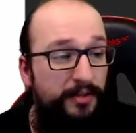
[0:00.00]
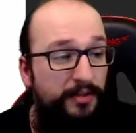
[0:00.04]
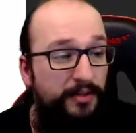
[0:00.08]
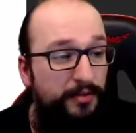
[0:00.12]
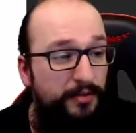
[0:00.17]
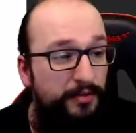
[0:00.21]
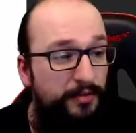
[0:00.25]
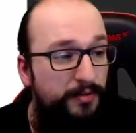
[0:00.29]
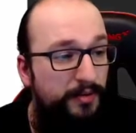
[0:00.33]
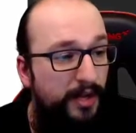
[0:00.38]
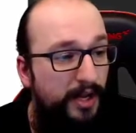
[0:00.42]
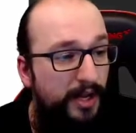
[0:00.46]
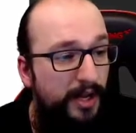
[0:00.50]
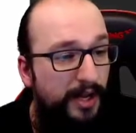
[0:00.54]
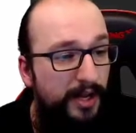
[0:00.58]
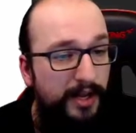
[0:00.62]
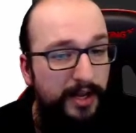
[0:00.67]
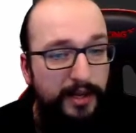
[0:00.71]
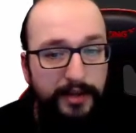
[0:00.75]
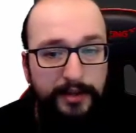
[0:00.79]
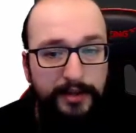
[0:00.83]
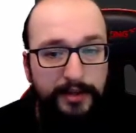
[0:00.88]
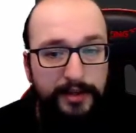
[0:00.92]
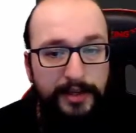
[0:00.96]
do
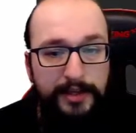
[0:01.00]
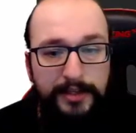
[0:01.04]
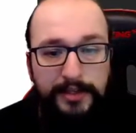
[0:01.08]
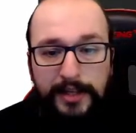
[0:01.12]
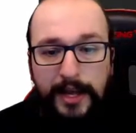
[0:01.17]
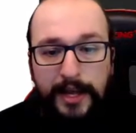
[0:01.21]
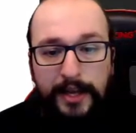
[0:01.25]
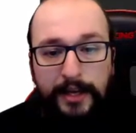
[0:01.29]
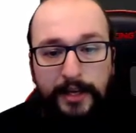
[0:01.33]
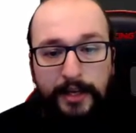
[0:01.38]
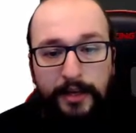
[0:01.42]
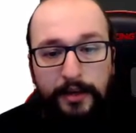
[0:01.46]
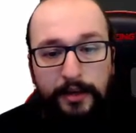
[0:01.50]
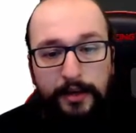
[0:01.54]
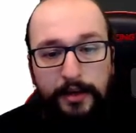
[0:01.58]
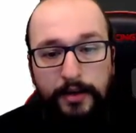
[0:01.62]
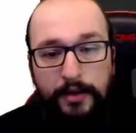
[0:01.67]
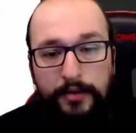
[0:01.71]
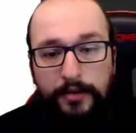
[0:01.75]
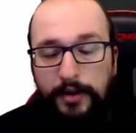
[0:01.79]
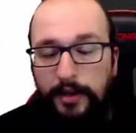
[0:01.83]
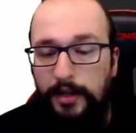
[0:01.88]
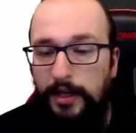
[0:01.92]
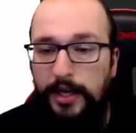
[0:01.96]
is like, you
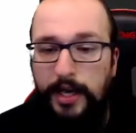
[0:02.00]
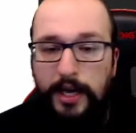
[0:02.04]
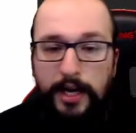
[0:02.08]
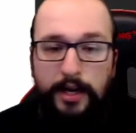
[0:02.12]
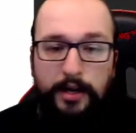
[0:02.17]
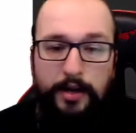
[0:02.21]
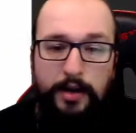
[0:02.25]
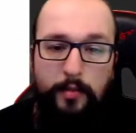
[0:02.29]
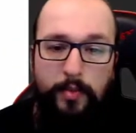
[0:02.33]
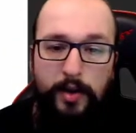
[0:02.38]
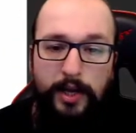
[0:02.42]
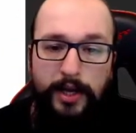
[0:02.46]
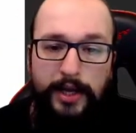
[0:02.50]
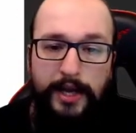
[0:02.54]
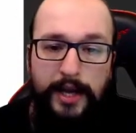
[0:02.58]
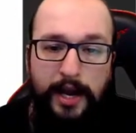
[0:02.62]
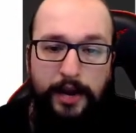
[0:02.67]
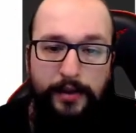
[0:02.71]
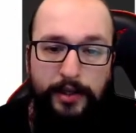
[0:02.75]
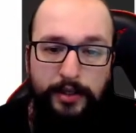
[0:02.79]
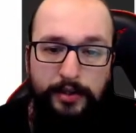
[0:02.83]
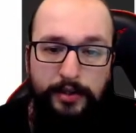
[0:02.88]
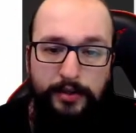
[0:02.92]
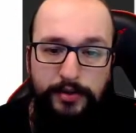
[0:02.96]
know, you get a couple of
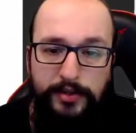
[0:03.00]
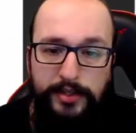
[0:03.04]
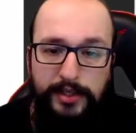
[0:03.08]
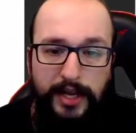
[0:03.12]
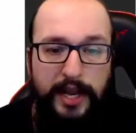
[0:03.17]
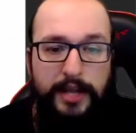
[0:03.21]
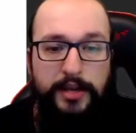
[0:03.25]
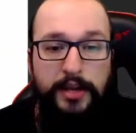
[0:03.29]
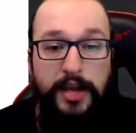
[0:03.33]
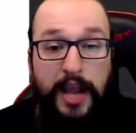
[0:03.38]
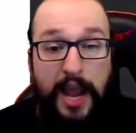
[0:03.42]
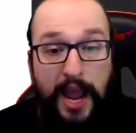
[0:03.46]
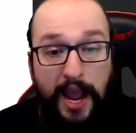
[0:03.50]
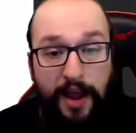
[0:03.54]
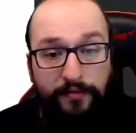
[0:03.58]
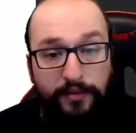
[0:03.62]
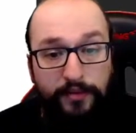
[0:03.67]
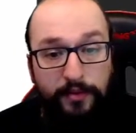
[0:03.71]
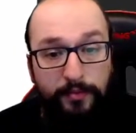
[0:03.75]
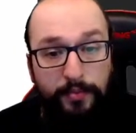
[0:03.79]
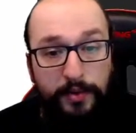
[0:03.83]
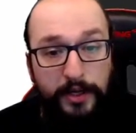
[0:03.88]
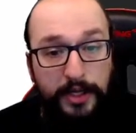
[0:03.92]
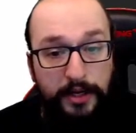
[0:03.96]
characters and you have
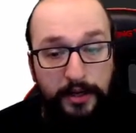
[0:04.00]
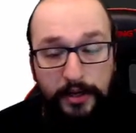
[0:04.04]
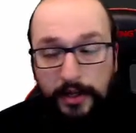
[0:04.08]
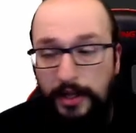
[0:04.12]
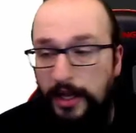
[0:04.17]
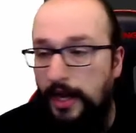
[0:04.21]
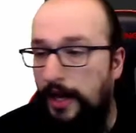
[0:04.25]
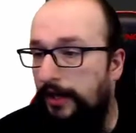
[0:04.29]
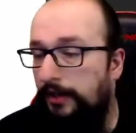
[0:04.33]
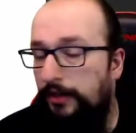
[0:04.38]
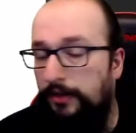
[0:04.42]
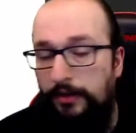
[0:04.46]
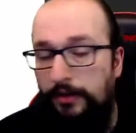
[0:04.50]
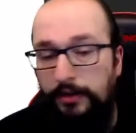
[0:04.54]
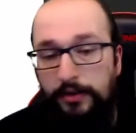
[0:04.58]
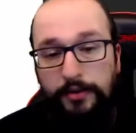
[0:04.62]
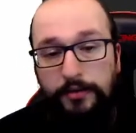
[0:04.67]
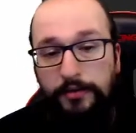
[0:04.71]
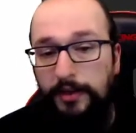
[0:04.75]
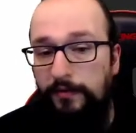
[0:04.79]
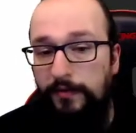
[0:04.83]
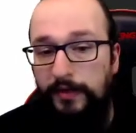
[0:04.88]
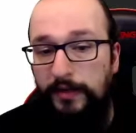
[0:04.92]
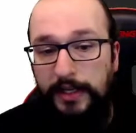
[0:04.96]
to play online. You
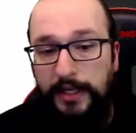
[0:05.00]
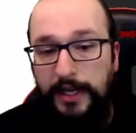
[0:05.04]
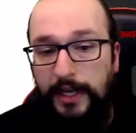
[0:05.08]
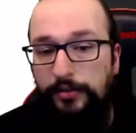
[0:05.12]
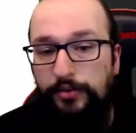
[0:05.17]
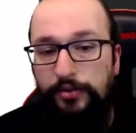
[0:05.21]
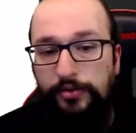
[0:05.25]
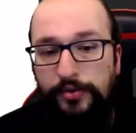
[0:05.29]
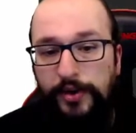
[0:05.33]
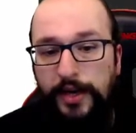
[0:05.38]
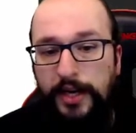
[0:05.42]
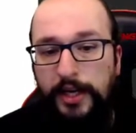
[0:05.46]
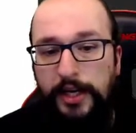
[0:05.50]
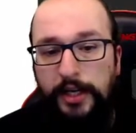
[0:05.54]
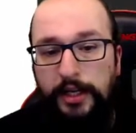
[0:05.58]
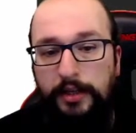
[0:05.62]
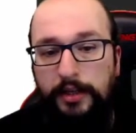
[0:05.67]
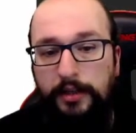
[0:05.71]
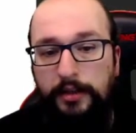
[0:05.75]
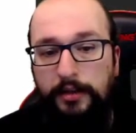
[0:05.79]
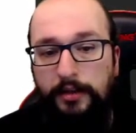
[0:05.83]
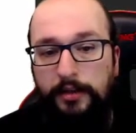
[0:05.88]
don't even get training,